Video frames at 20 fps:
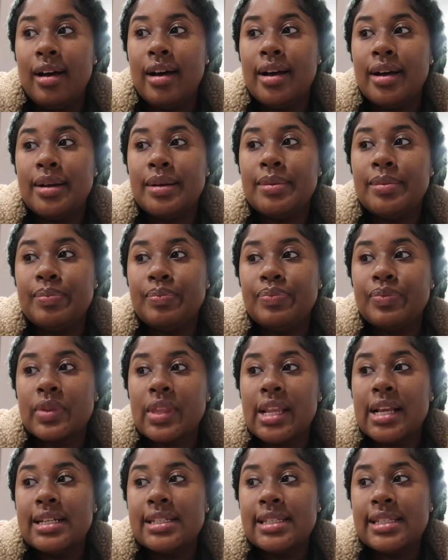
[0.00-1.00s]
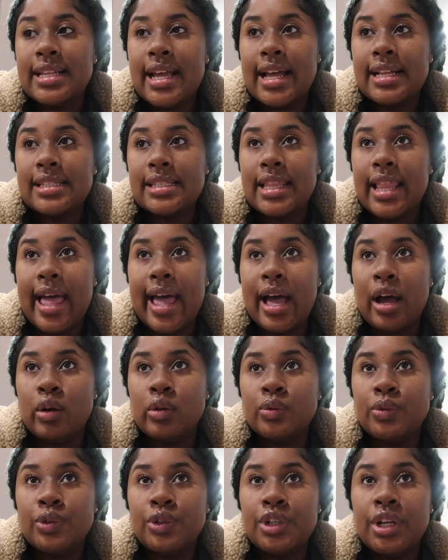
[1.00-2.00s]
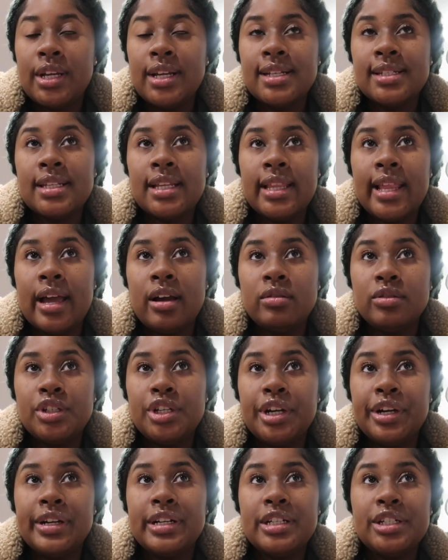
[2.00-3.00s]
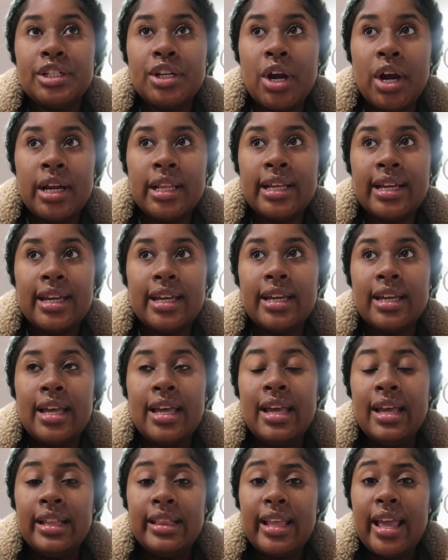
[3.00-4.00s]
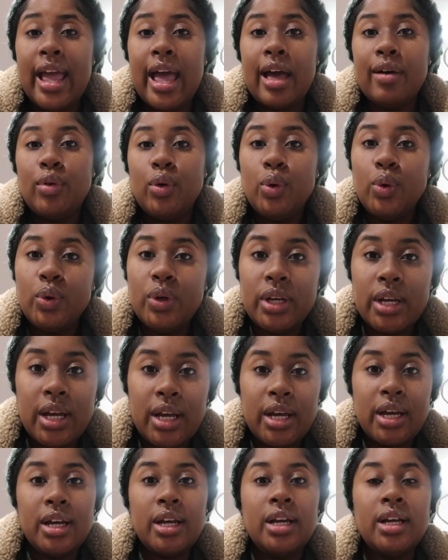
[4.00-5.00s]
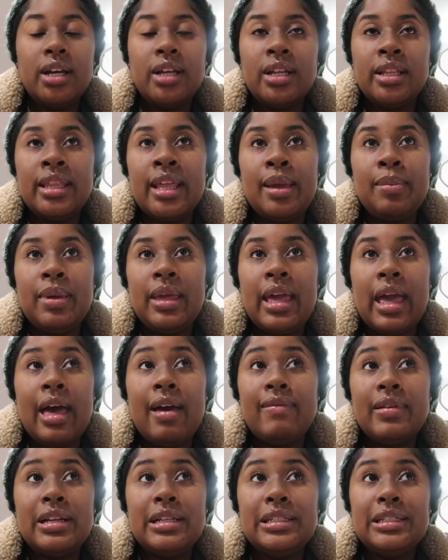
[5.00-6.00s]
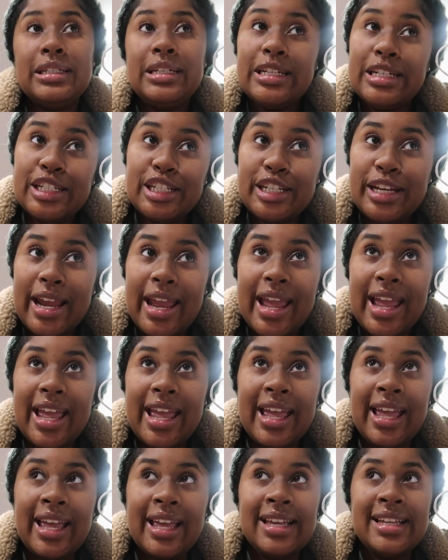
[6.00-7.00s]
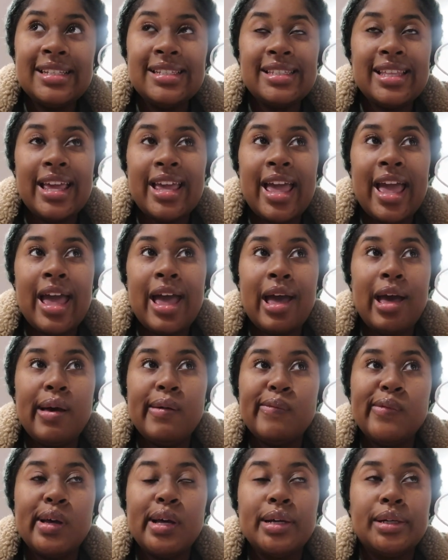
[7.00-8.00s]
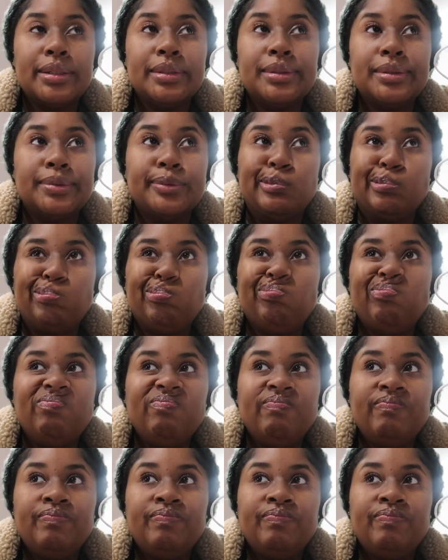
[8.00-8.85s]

um stats lounge it's a lounge here in charlotte they have hookah they be having djs they have um